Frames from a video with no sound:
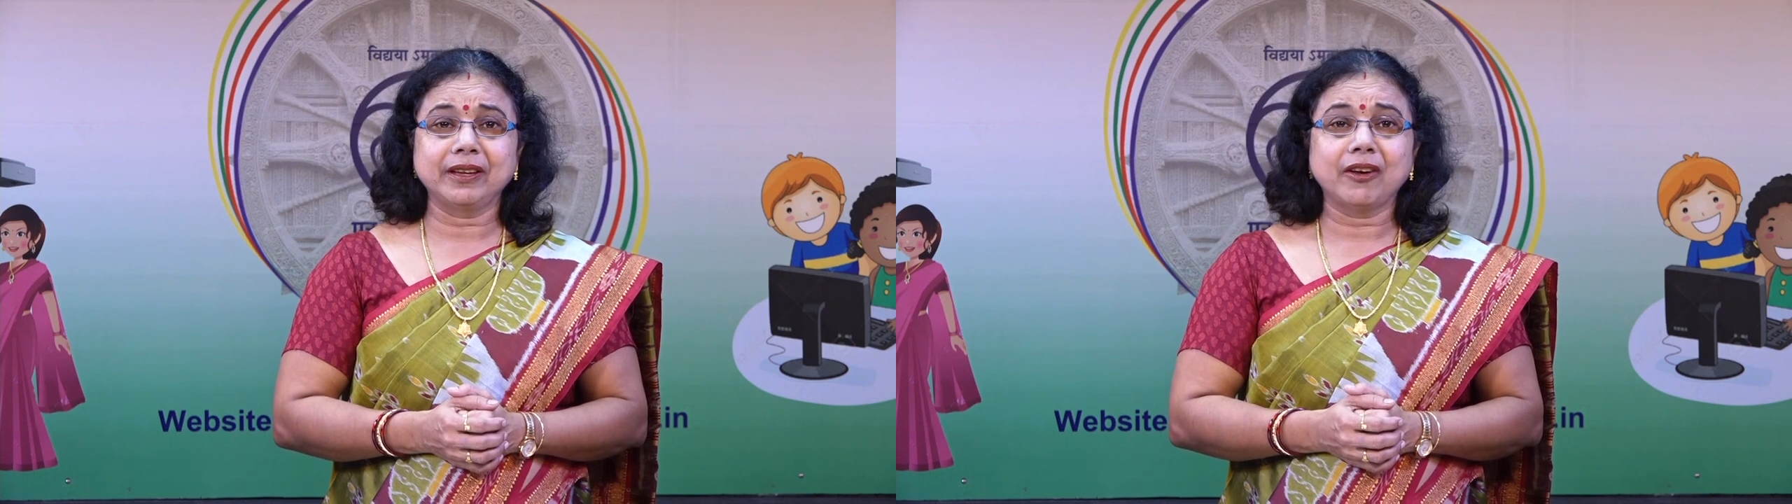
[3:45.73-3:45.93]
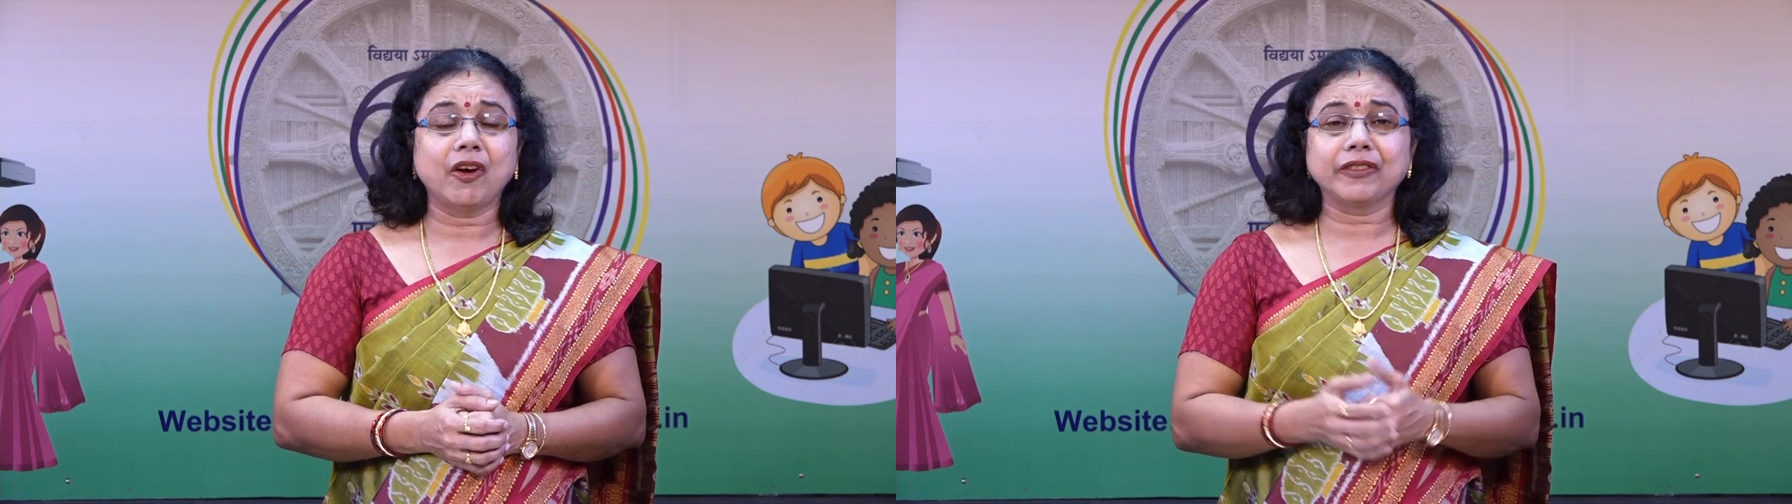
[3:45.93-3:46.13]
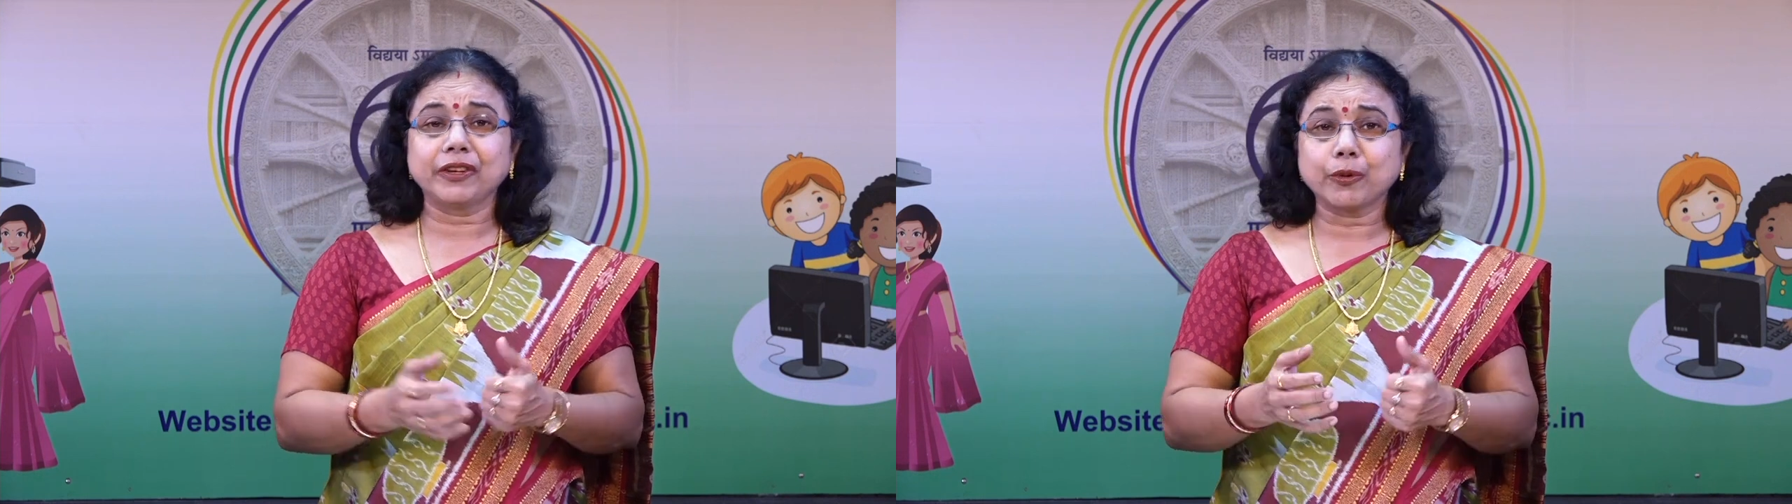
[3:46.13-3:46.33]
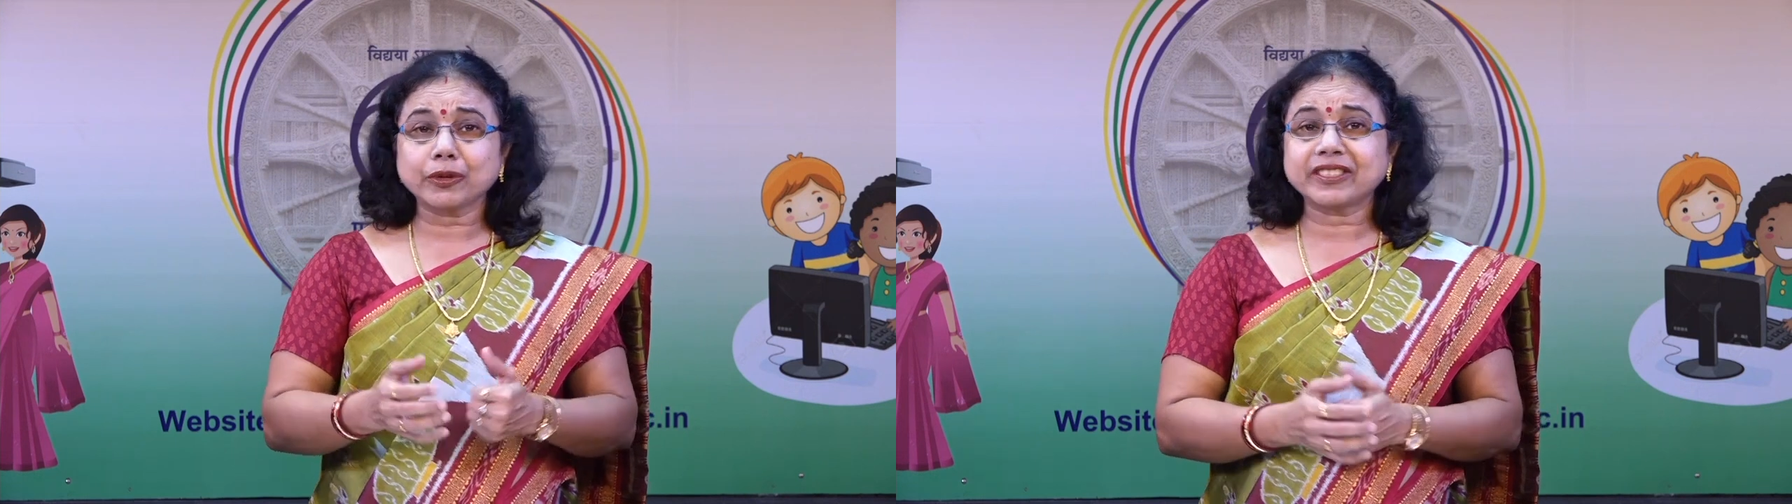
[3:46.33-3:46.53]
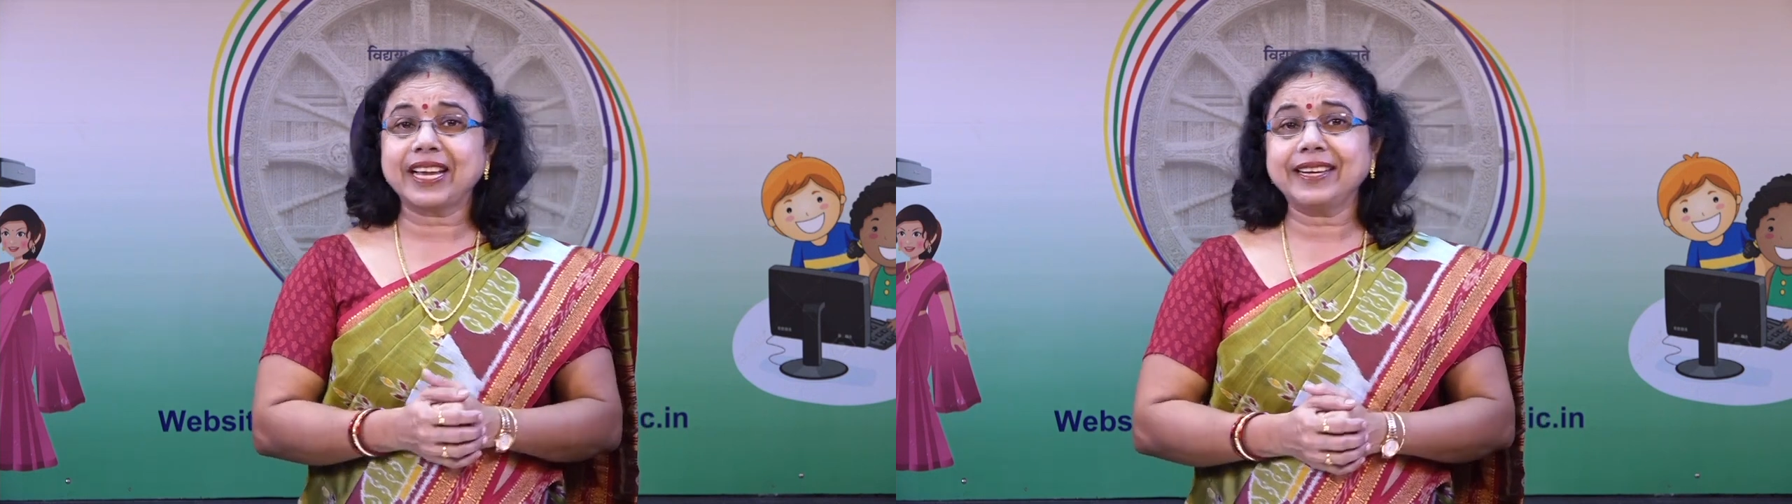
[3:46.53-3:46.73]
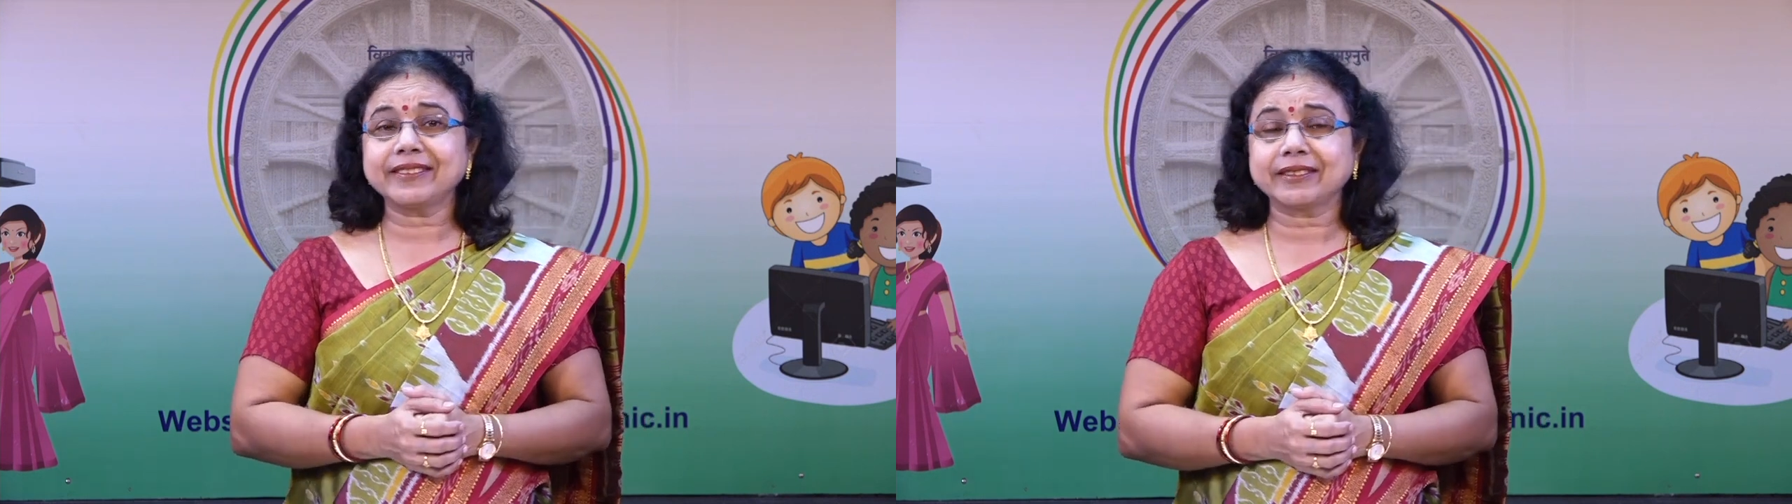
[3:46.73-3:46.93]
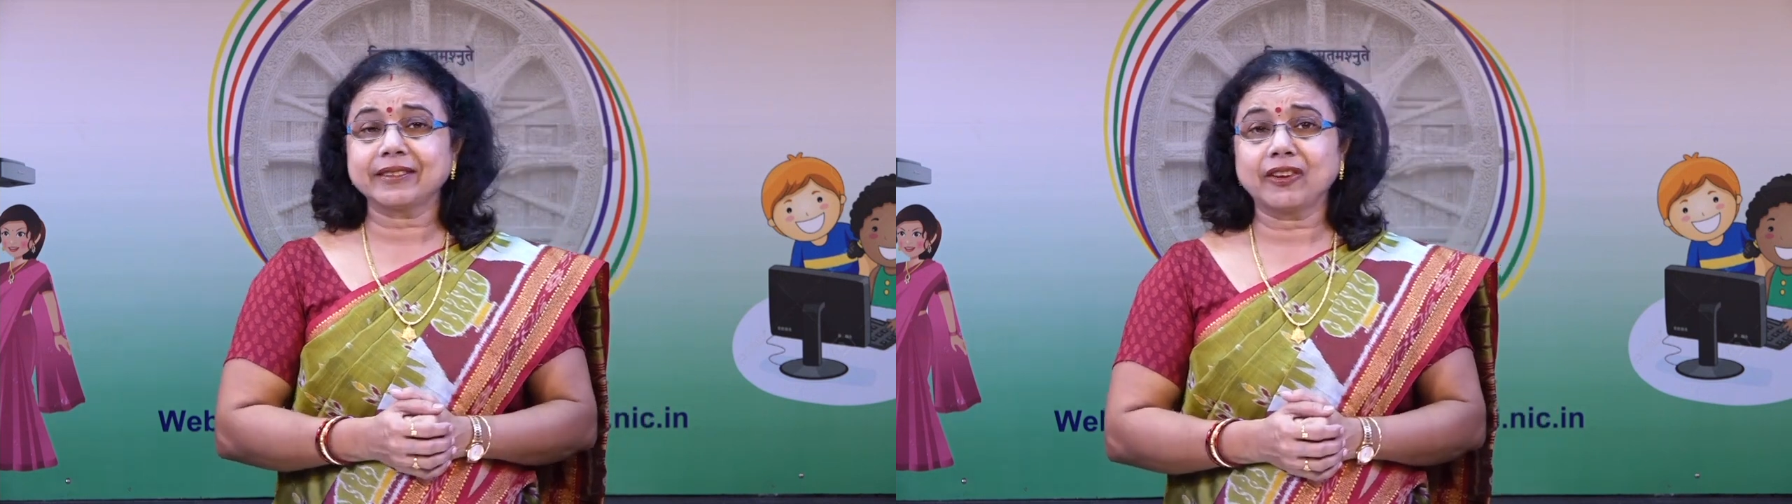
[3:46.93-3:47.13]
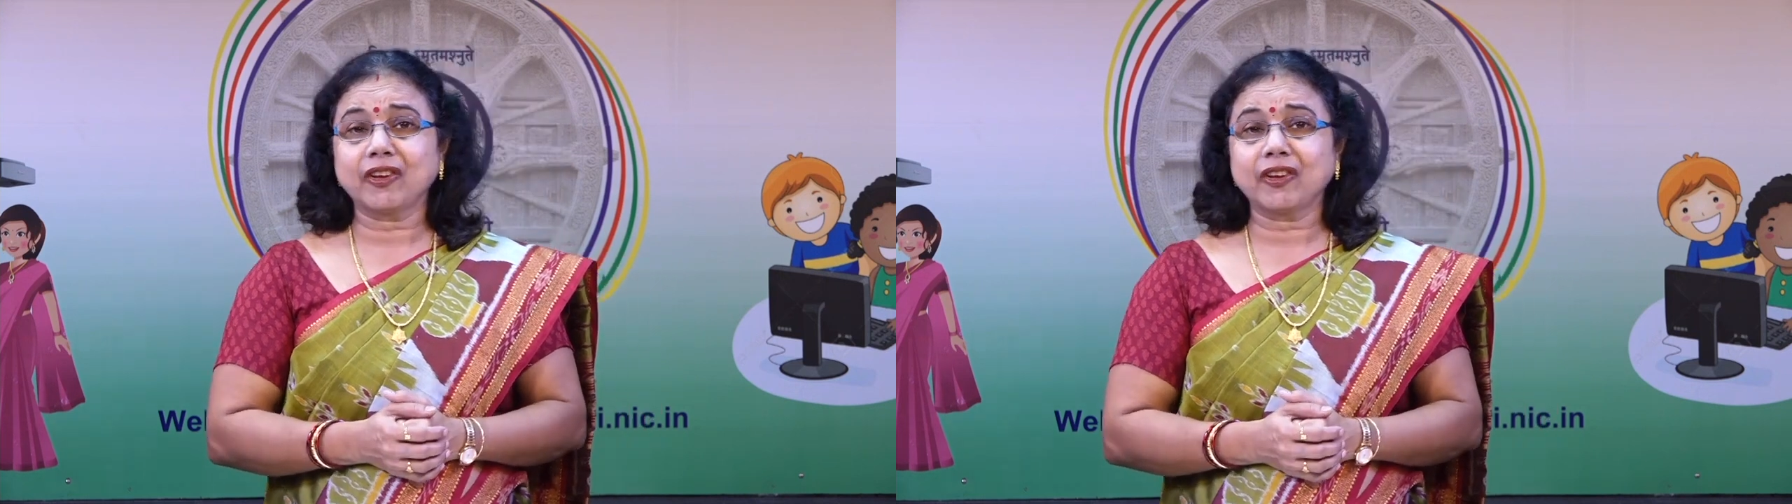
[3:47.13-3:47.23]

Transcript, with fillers: on the roadsides,